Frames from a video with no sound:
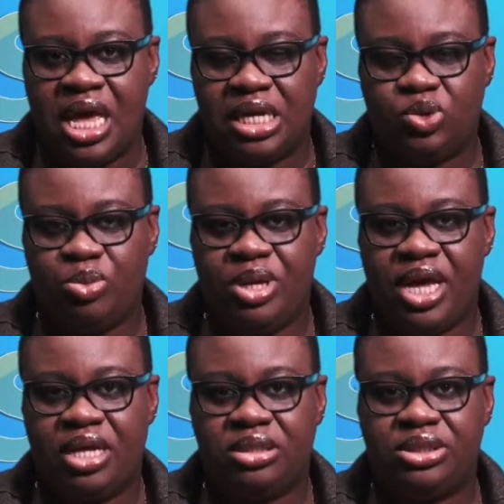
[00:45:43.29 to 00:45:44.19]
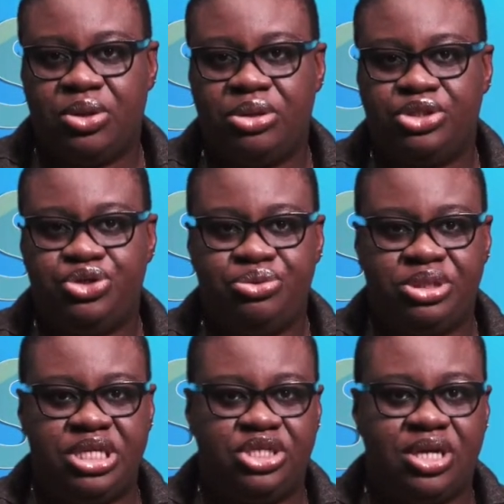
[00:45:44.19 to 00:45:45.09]
It will be held on
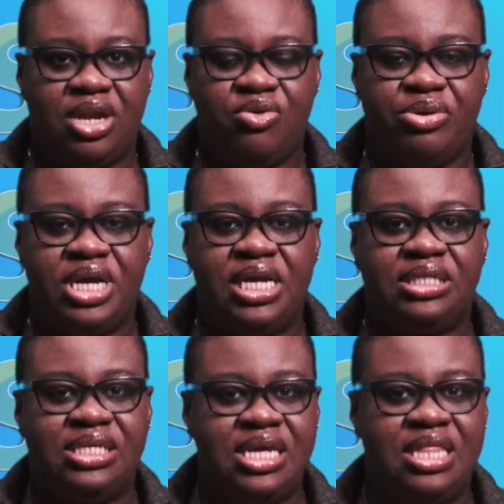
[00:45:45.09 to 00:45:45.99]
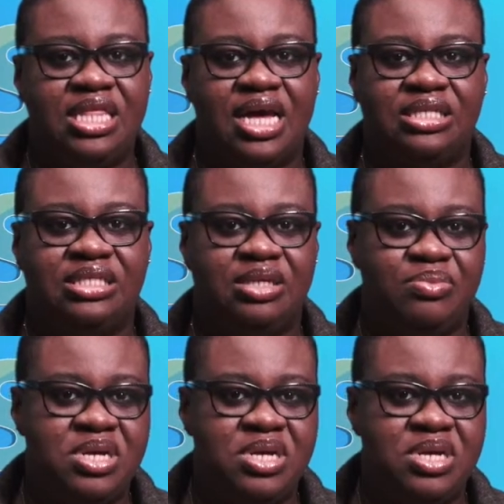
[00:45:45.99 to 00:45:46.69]
Tuesday, January 18th at St.